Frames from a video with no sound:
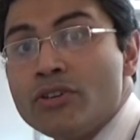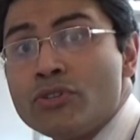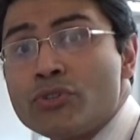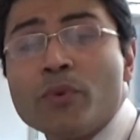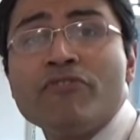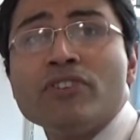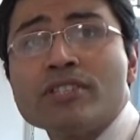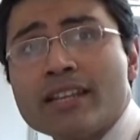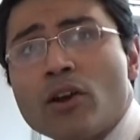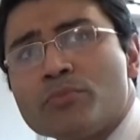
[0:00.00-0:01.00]
So we
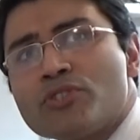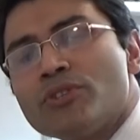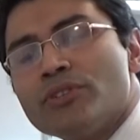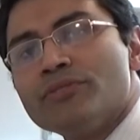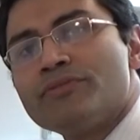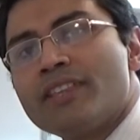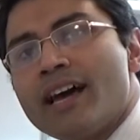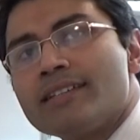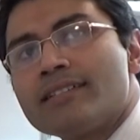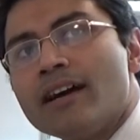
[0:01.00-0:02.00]
firstly observe
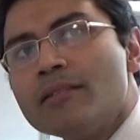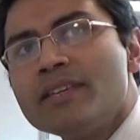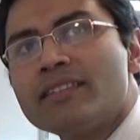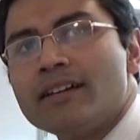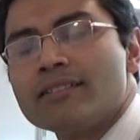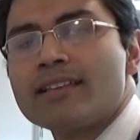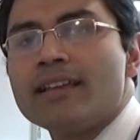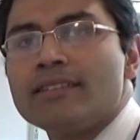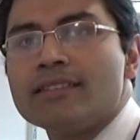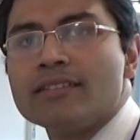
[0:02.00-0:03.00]
that
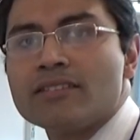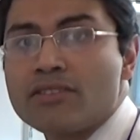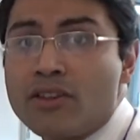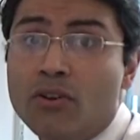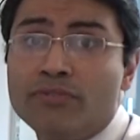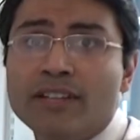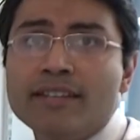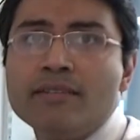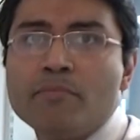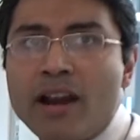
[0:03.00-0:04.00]
dimethylxanthines,
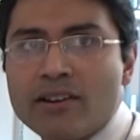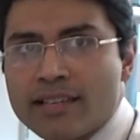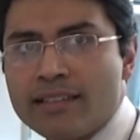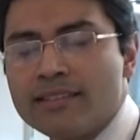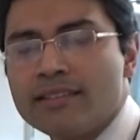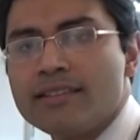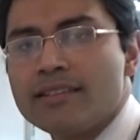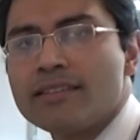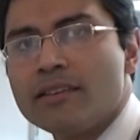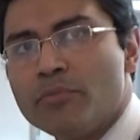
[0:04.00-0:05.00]
theophylline, paraxanthine and
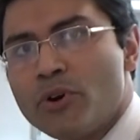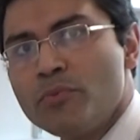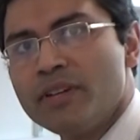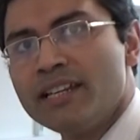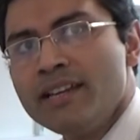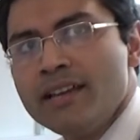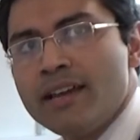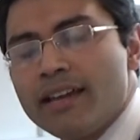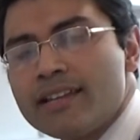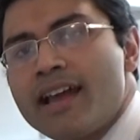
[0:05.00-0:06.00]
theobromine,
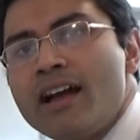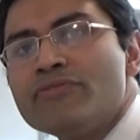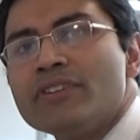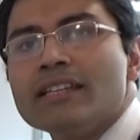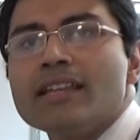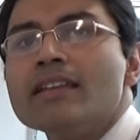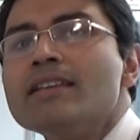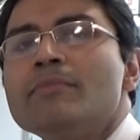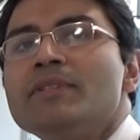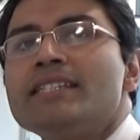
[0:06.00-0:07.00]
and caffeine
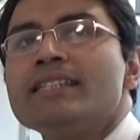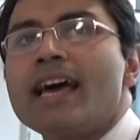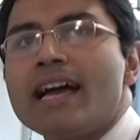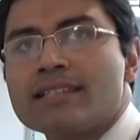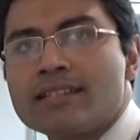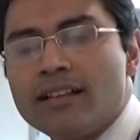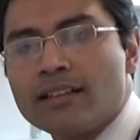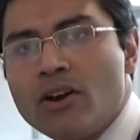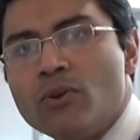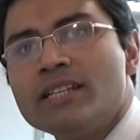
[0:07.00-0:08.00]
inhibited
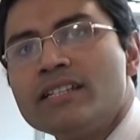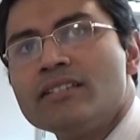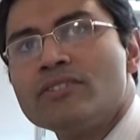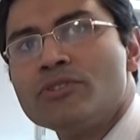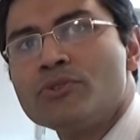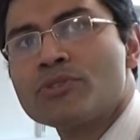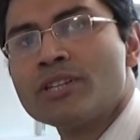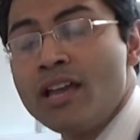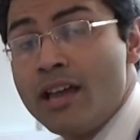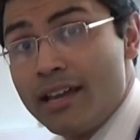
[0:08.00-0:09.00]
acetylcholine-induced
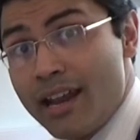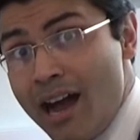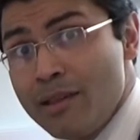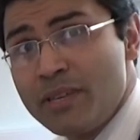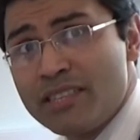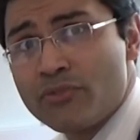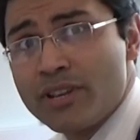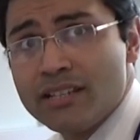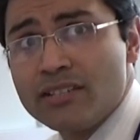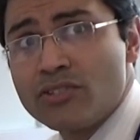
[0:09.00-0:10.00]
and
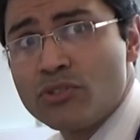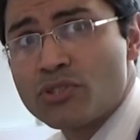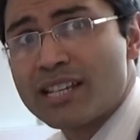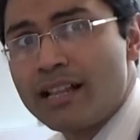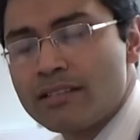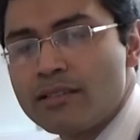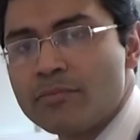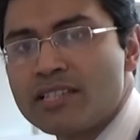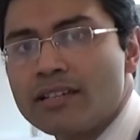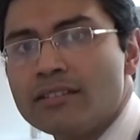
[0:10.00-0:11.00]
IP3-induced calcium
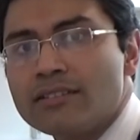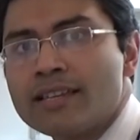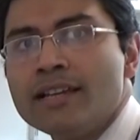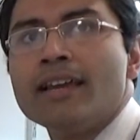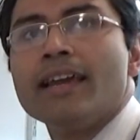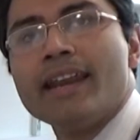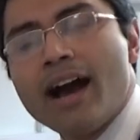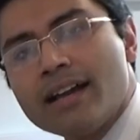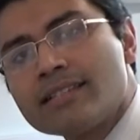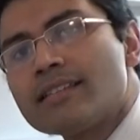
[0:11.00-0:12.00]
signals in
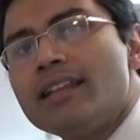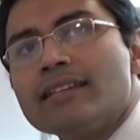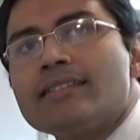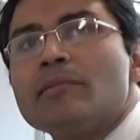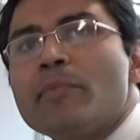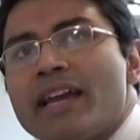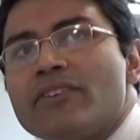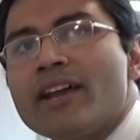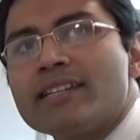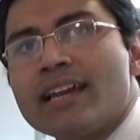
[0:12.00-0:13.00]
isolated
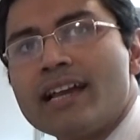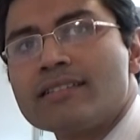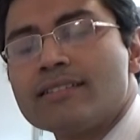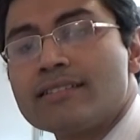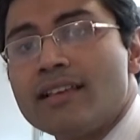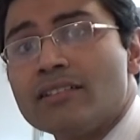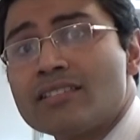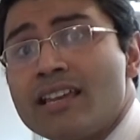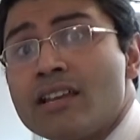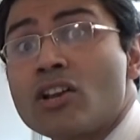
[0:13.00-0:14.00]
pancreatic acinar
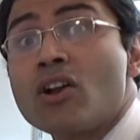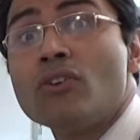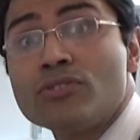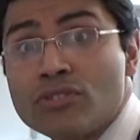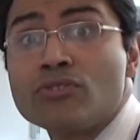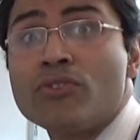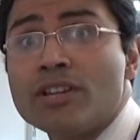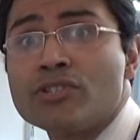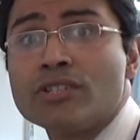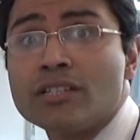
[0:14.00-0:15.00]
cells in a
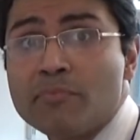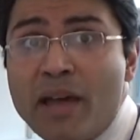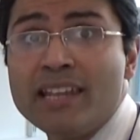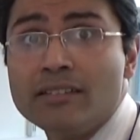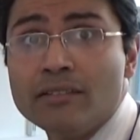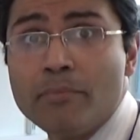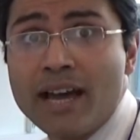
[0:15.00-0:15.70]
concentration-dependent